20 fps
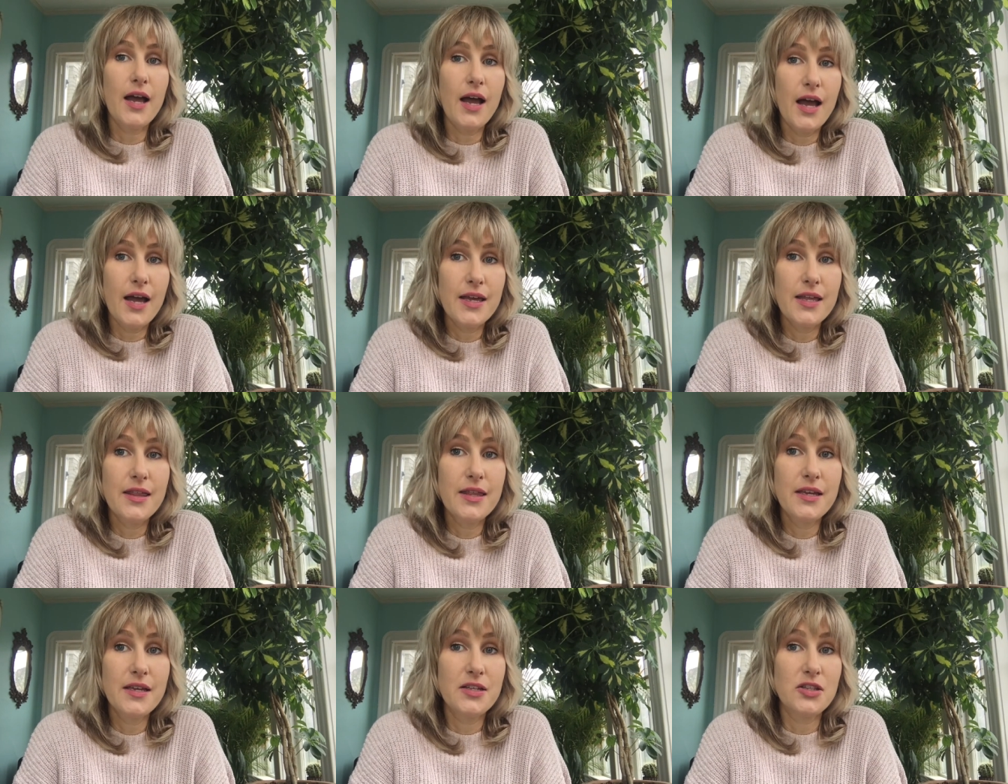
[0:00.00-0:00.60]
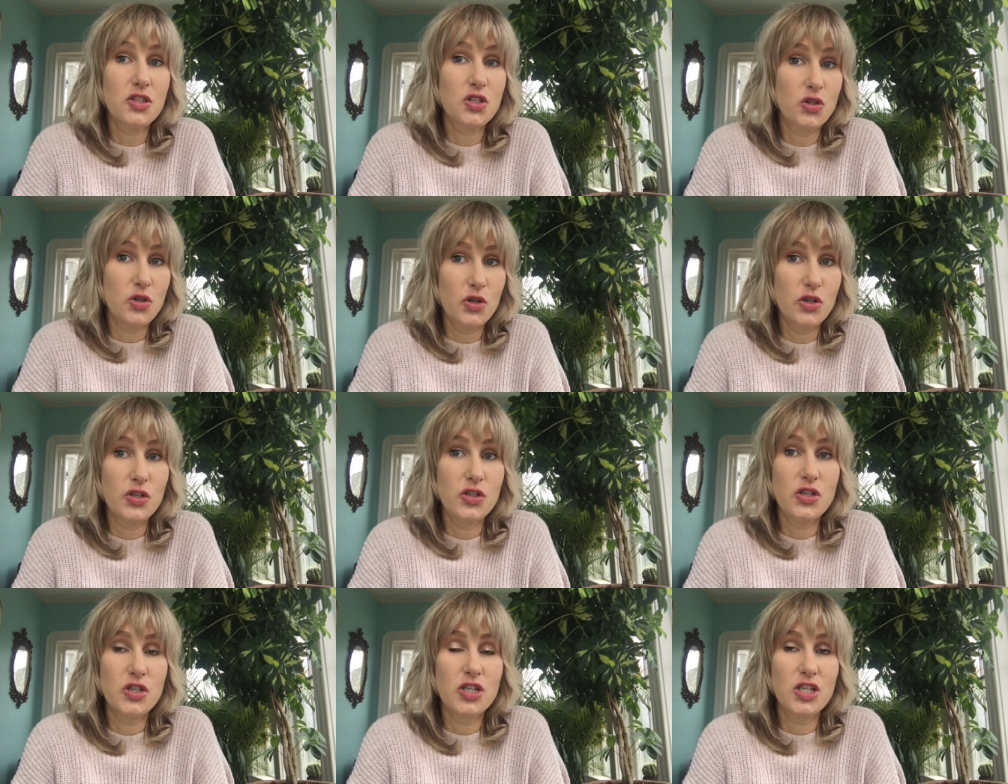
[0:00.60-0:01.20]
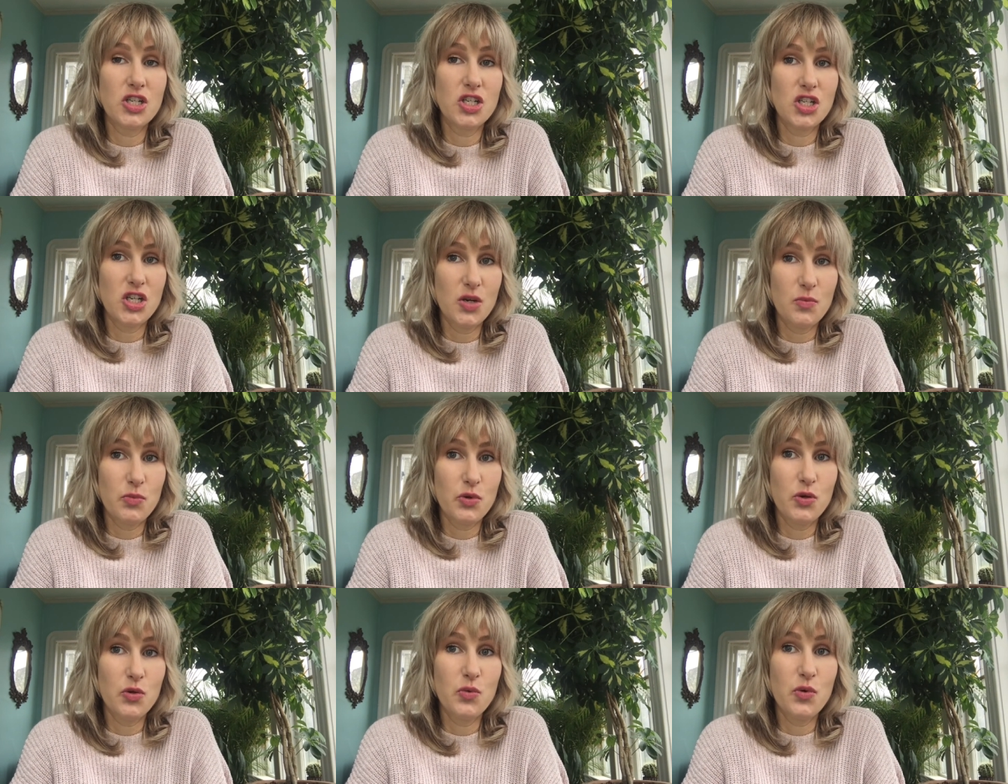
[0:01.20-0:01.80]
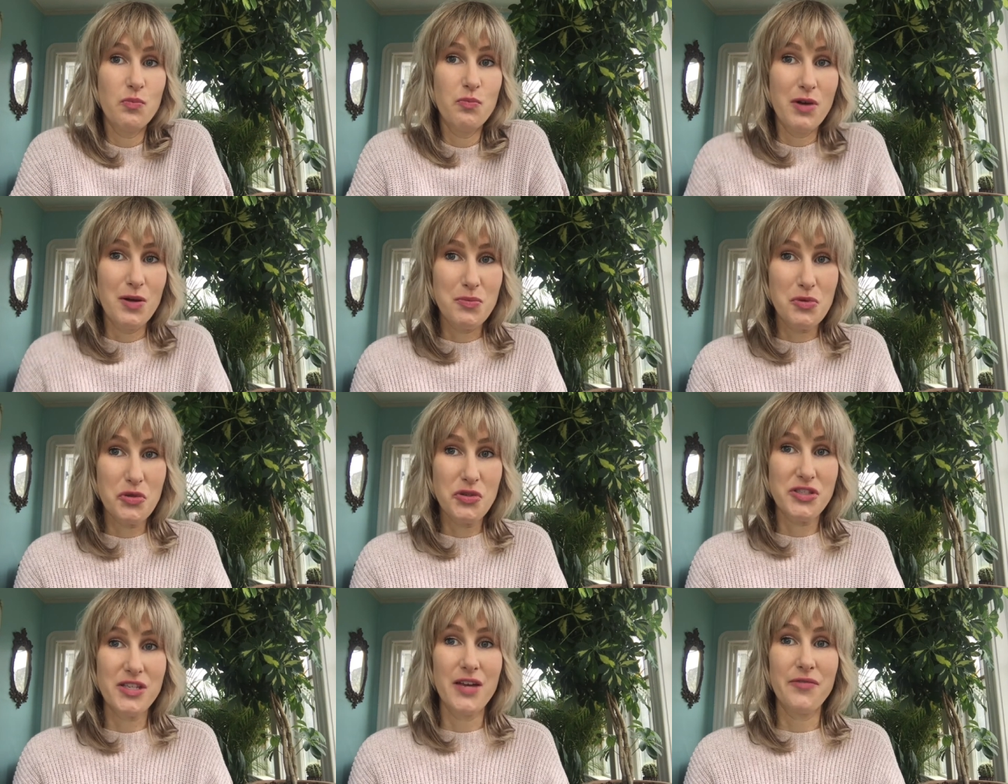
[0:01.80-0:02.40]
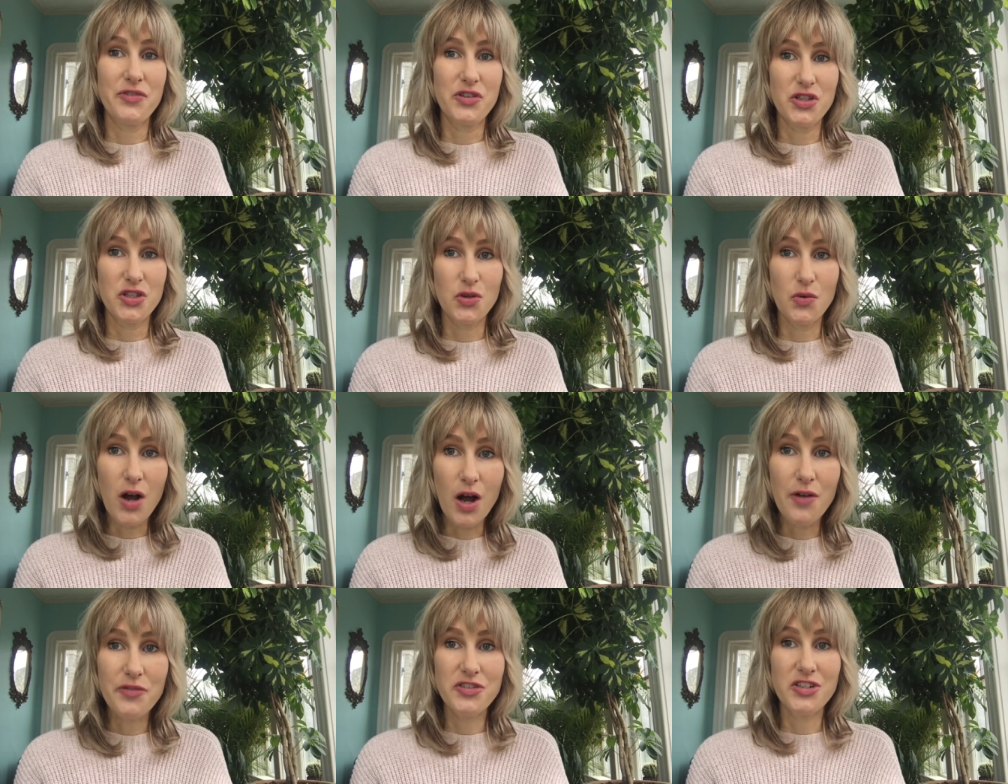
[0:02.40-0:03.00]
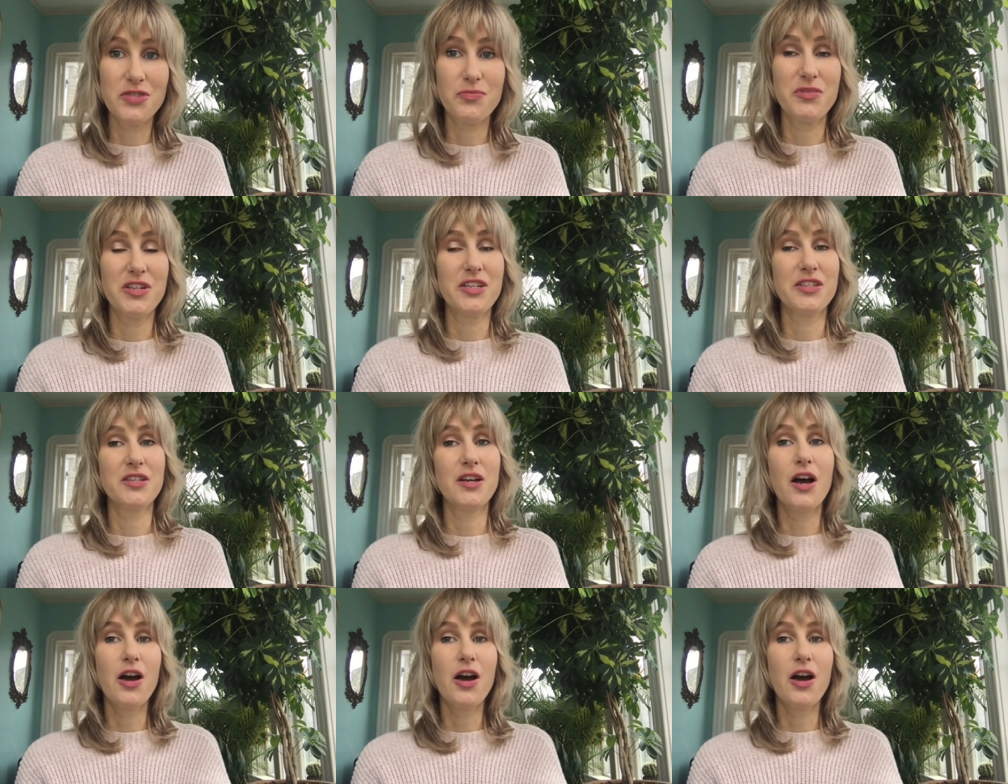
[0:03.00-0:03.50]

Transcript: I think it's good to shampoo with bubbles every so often because